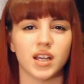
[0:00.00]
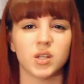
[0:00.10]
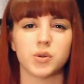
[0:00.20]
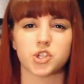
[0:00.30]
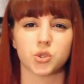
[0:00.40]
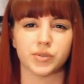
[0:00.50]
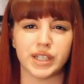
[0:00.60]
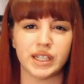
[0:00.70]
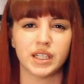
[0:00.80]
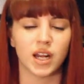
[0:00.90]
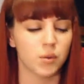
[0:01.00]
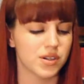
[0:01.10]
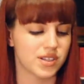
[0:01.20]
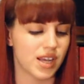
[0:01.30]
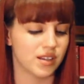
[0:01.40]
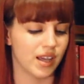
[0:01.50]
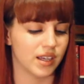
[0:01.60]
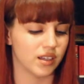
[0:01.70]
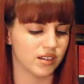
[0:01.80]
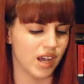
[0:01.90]
yellowish green. I don't want to say
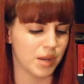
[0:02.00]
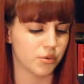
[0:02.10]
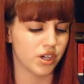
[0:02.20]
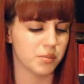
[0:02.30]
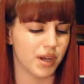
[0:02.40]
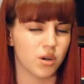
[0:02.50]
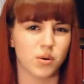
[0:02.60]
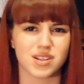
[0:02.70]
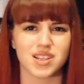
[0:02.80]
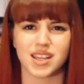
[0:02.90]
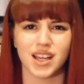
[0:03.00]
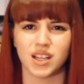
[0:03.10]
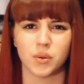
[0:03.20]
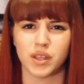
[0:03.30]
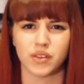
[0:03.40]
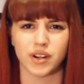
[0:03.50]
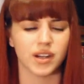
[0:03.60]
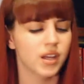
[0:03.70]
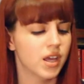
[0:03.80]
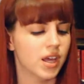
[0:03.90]
like a lime green, but I don't want to say yellow
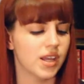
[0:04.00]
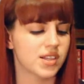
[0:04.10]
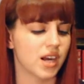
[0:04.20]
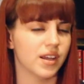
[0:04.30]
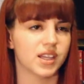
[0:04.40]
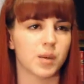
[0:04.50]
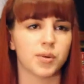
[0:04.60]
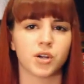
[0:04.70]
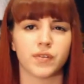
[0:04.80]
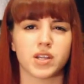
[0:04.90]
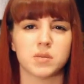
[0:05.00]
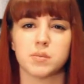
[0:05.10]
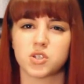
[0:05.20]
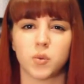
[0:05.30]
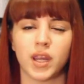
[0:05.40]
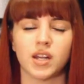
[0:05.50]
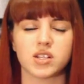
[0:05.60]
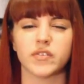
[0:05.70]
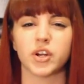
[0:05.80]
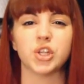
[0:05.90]
either. It's kind of like that perfect in between.
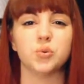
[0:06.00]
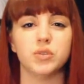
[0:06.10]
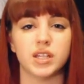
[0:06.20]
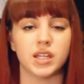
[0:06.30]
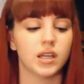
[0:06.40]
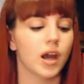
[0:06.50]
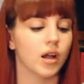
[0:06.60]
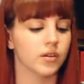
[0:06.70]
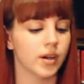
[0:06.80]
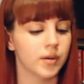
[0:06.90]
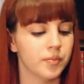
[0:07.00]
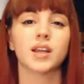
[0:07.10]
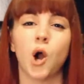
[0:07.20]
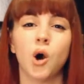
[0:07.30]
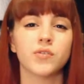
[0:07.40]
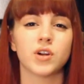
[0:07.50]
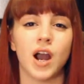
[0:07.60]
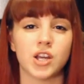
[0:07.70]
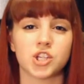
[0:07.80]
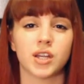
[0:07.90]
It's a very unique color. And like all of their
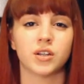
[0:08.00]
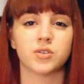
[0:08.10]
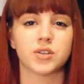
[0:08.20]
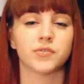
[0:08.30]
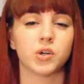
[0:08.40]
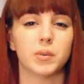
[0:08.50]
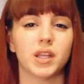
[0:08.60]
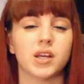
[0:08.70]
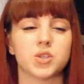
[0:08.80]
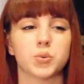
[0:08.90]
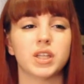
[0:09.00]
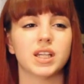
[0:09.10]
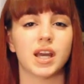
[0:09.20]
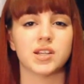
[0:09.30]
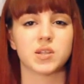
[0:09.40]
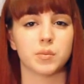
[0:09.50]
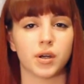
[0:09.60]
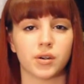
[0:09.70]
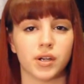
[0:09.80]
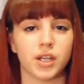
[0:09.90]
eyeshadows, the formula is really nice and
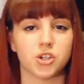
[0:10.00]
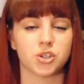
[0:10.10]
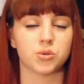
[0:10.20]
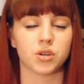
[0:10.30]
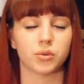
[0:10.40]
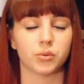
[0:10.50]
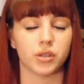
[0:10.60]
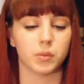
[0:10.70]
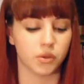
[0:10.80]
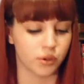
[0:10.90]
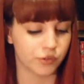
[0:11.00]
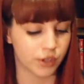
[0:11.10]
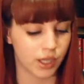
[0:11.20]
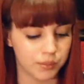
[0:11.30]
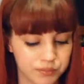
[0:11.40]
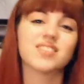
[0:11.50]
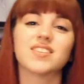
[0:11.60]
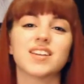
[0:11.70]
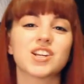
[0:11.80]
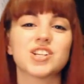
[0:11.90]
buttery and just goes on really beautifully.
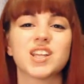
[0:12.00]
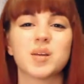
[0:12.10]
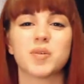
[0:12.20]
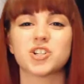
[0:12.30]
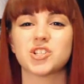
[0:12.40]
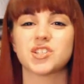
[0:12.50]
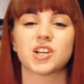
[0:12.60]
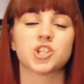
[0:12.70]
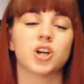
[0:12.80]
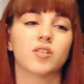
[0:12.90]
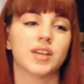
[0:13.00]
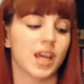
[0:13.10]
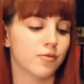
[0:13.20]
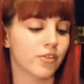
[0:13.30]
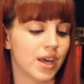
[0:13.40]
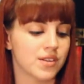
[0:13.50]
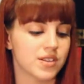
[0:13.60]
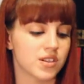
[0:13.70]
The next shade that I purchased is actually called Game Face,